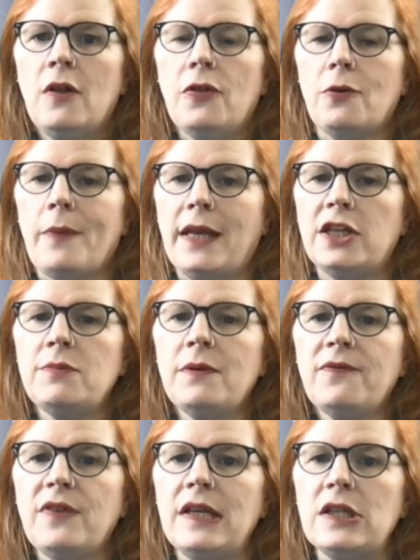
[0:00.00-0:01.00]
Their
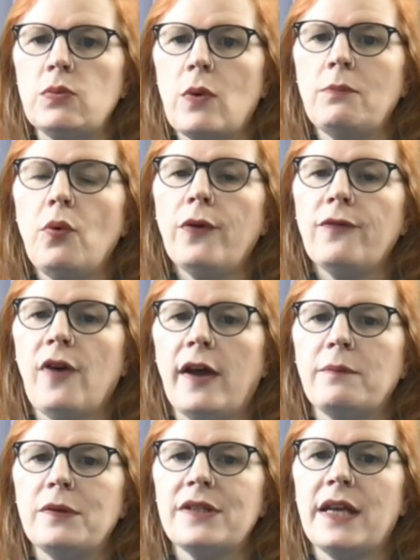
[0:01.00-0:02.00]
management fee is
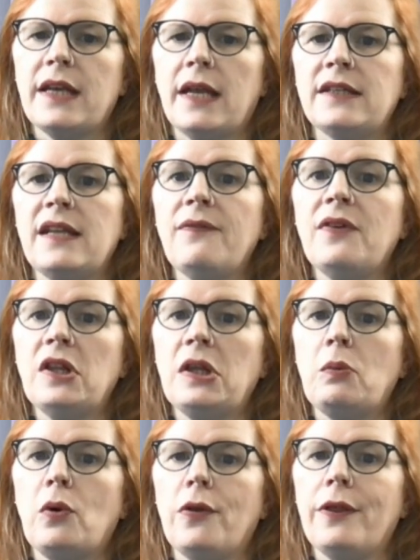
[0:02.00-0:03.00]
1.5% and
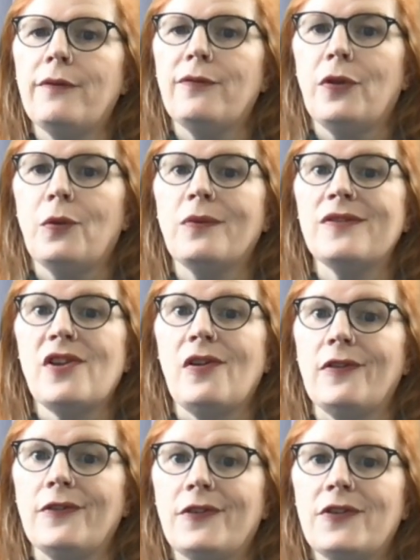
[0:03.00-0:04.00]
definitely worth it for the
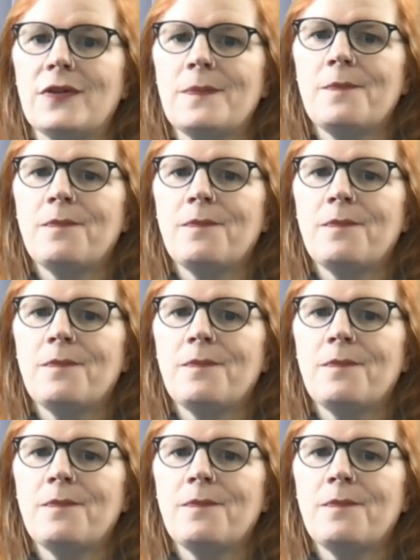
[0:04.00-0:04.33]
results.